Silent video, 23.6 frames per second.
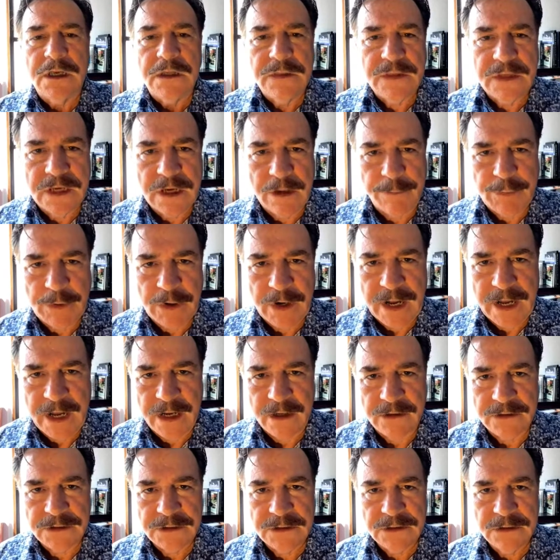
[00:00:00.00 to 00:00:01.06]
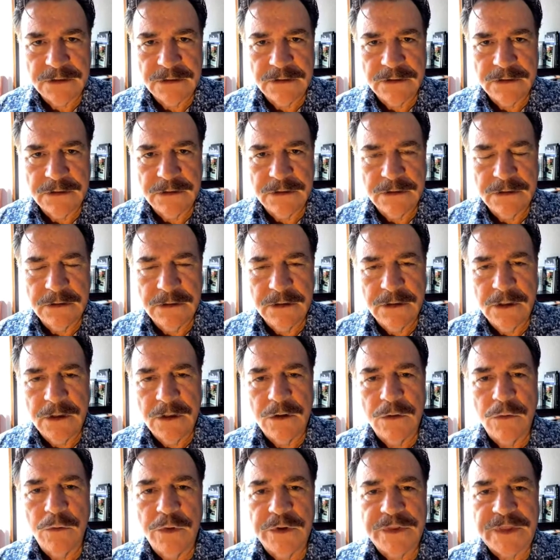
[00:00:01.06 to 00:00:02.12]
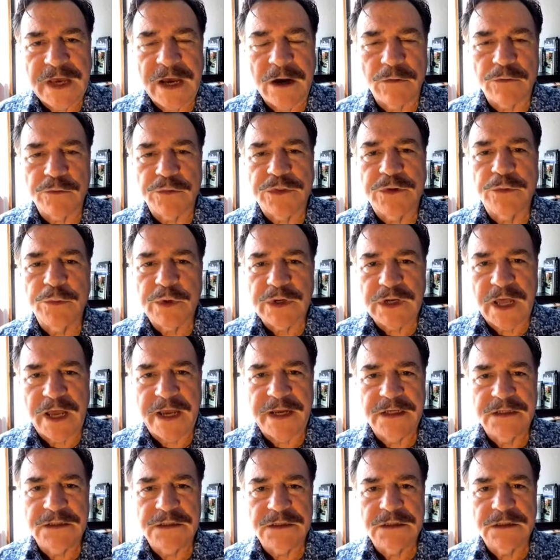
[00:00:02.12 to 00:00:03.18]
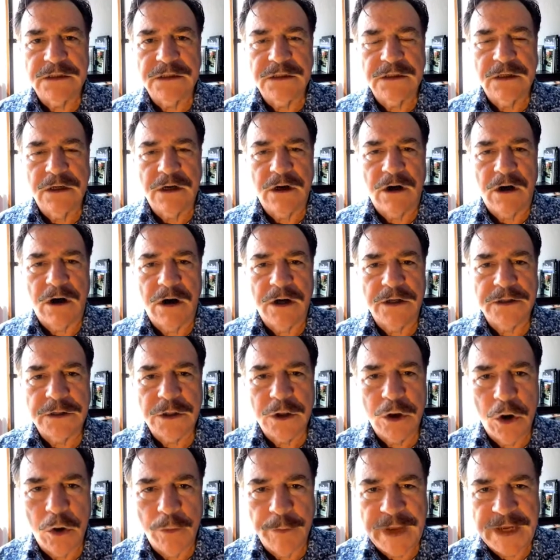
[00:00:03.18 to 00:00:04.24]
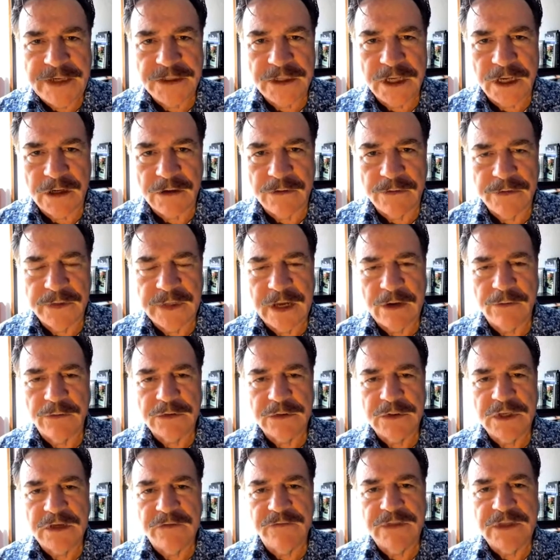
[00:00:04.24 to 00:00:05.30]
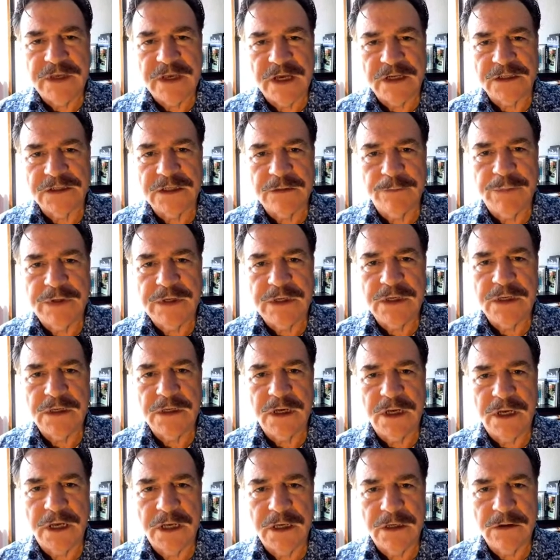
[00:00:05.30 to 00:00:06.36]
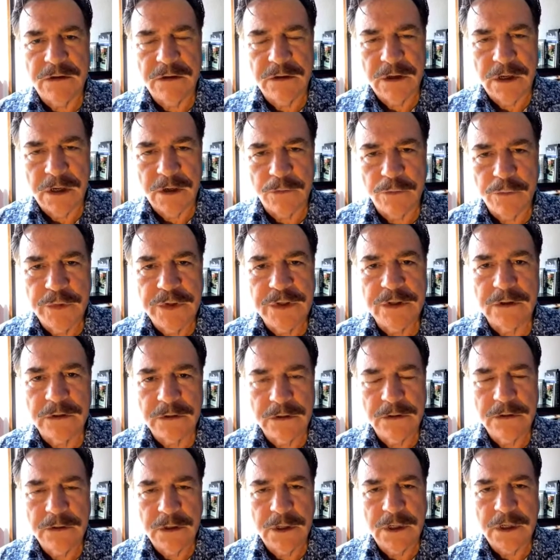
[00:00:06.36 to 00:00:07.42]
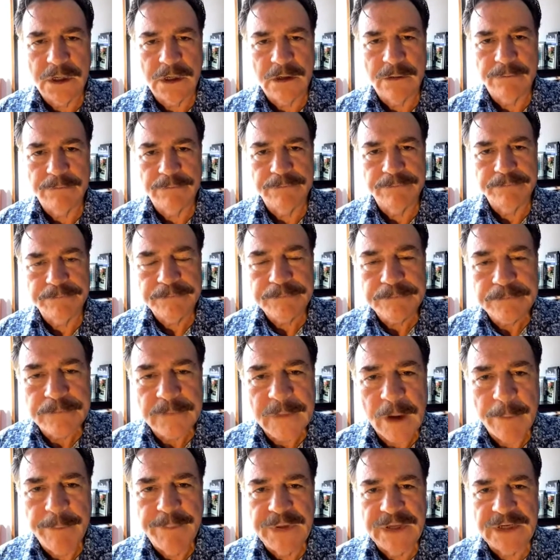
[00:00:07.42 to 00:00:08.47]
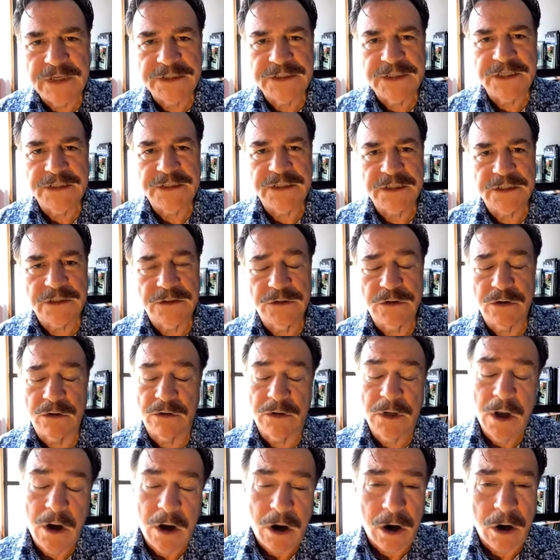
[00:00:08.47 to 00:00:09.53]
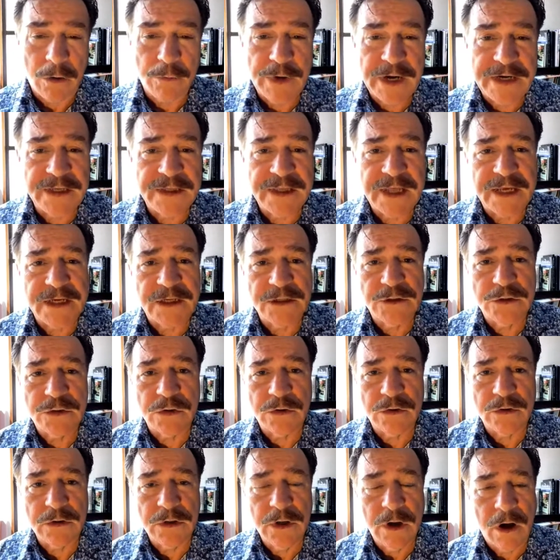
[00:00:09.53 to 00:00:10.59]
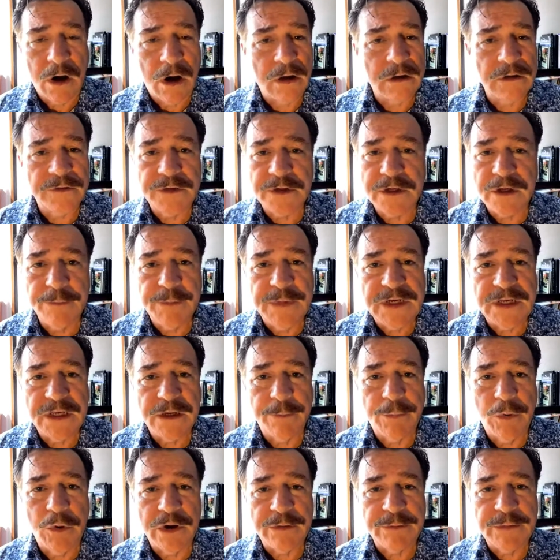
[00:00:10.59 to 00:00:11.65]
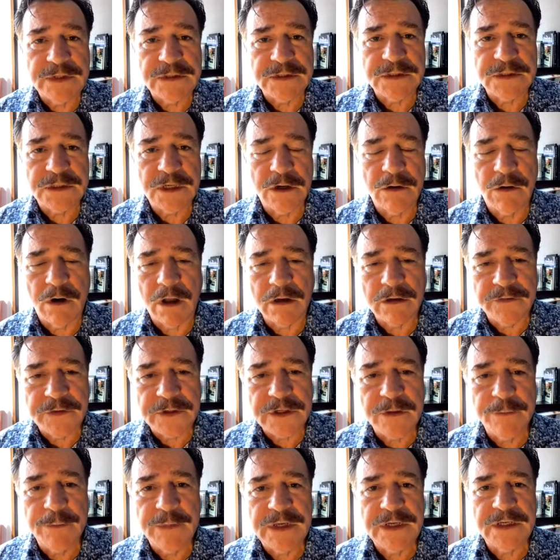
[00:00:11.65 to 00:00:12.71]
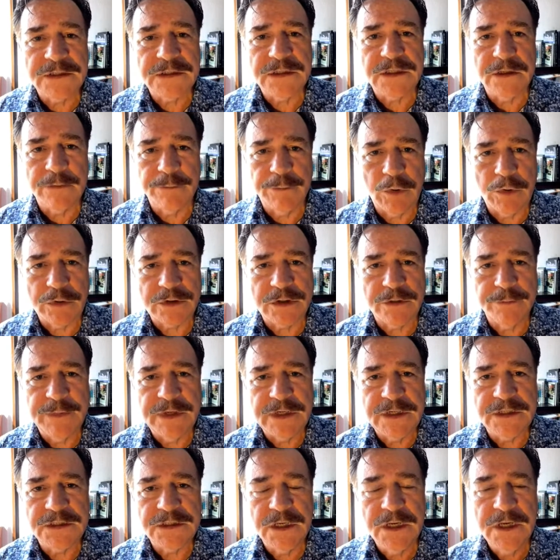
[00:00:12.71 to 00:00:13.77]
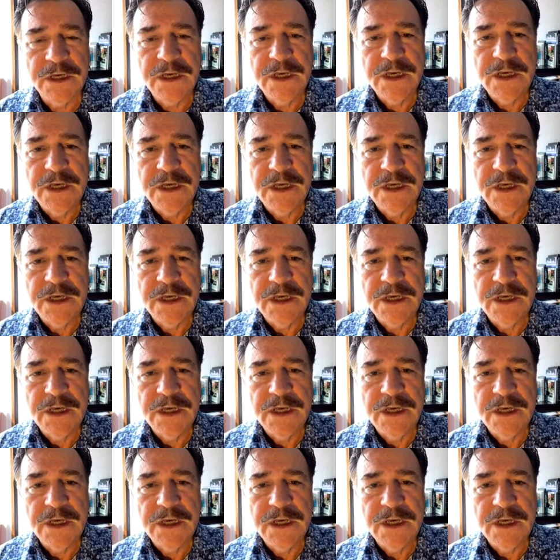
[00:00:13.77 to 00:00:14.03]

in the upper house without the reliance on Komeito. That would give the LDP a real ability to control. Already they control all of the committee appointments. So all of the committees, the important committees